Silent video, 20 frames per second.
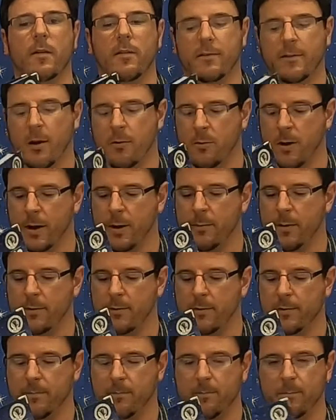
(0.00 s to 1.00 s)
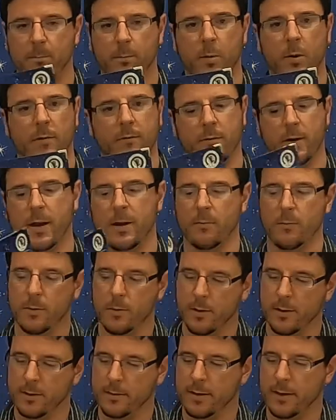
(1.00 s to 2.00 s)
So I recommend this book for anyone
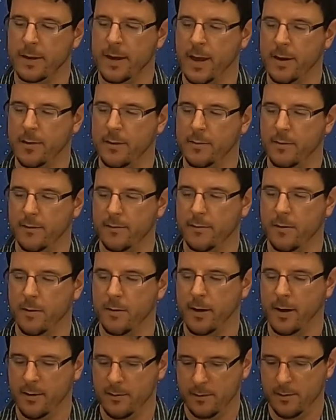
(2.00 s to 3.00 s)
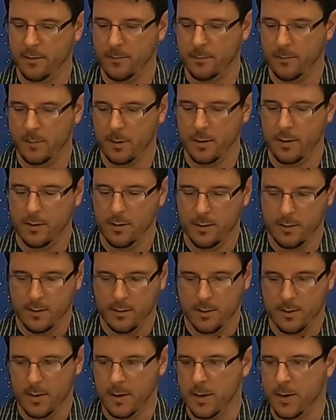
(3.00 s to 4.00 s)
looking to get into stargazing.
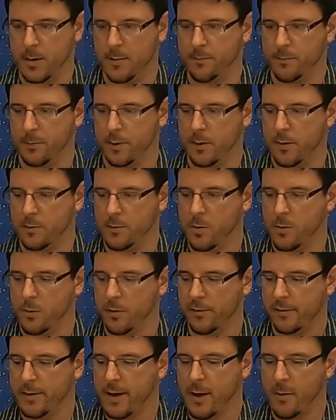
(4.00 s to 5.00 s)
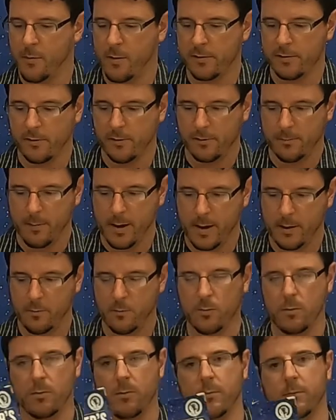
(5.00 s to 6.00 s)
The Total Sky Watcher's
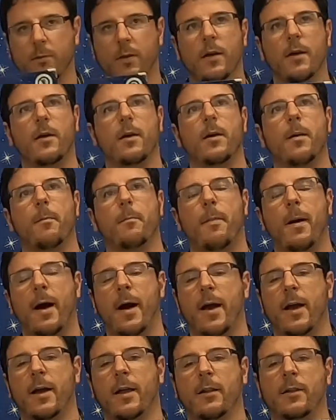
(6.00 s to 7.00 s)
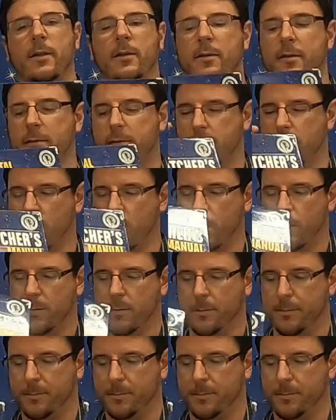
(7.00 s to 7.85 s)
Manual by Linda Shore.